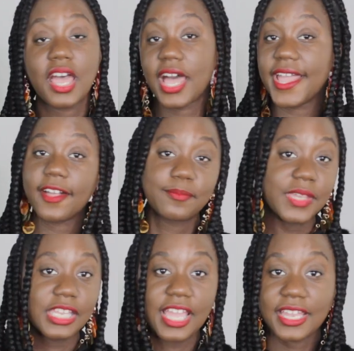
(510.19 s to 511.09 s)
I have
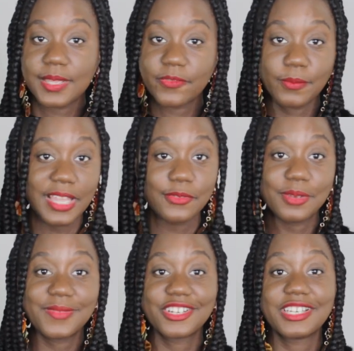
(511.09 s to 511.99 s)
many items from my
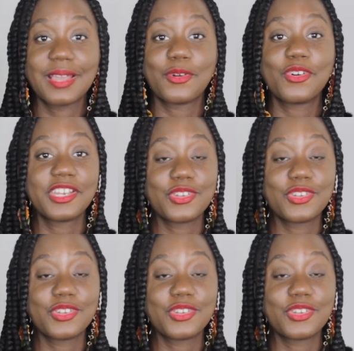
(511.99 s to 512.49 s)
grandmother that I'm holding